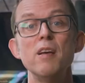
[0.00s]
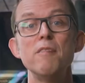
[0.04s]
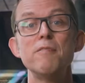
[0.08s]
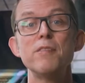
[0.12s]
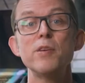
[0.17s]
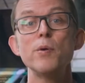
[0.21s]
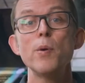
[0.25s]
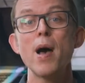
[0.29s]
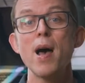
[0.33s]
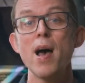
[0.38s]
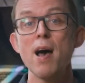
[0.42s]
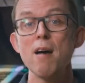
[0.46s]
If
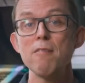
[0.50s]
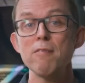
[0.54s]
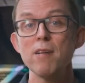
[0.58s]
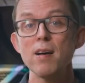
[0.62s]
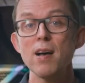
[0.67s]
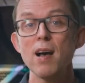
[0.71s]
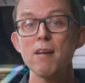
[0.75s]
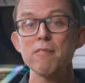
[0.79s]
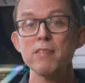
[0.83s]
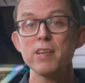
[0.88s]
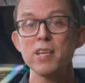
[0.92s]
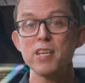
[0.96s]
you
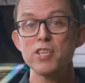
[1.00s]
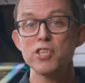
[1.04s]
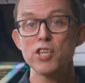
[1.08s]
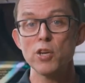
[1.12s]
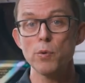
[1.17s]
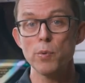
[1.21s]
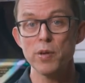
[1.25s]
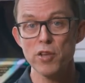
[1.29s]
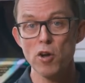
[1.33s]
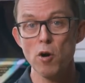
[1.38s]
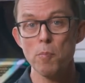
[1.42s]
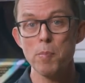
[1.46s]
ever have an
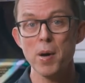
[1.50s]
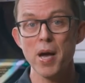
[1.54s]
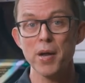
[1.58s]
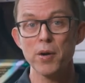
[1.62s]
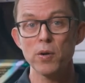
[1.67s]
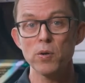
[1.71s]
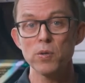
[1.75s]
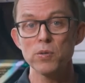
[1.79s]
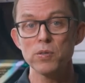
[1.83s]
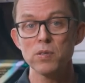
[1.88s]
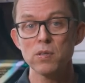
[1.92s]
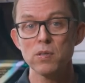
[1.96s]
issue with your
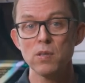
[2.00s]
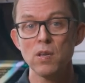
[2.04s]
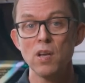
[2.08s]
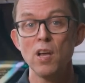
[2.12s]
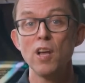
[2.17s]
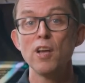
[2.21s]
panels,